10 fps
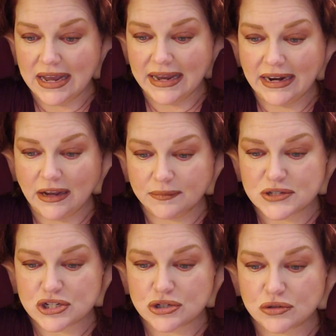It
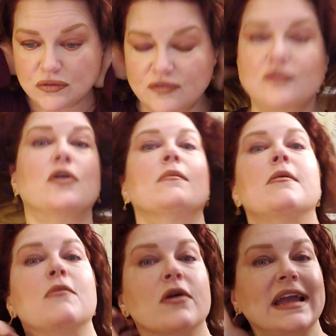helps to form
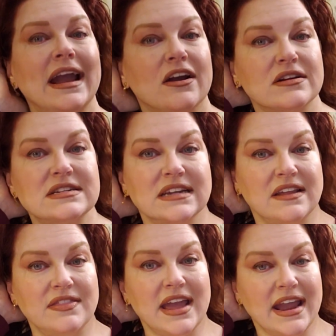more keratin
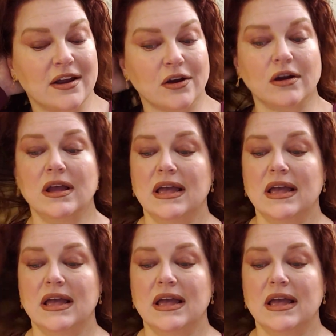in the hair.